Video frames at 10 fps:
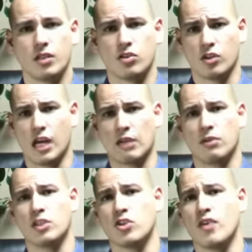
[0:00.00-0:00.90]
So not
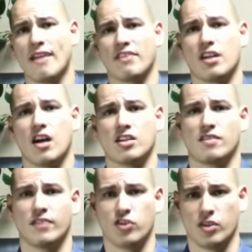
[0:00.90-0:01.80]
only do you have the cost
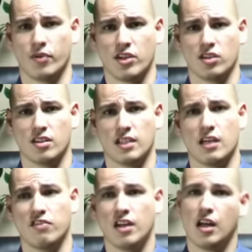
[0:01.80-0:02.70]
of the generation
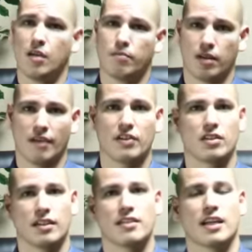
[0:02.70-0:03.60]
itself, but
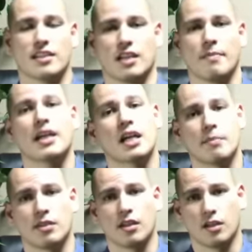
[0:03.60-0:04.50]
obviously these guys got to make a
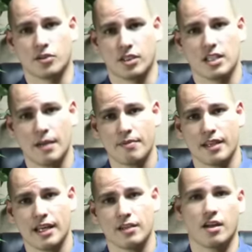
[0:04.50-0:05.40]
couple of dollars on top of
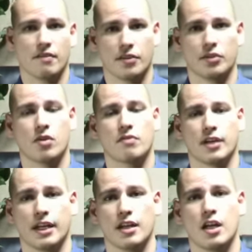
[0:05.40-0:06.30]
that and cover their
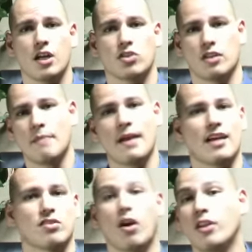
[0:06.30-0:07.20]
overhead. So they
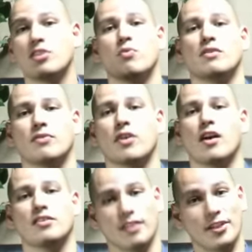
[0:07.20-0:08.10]
pass all these wonderful
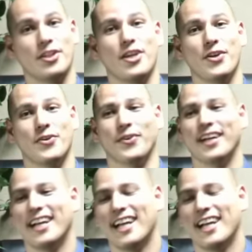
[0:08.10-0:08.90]
costs on to you.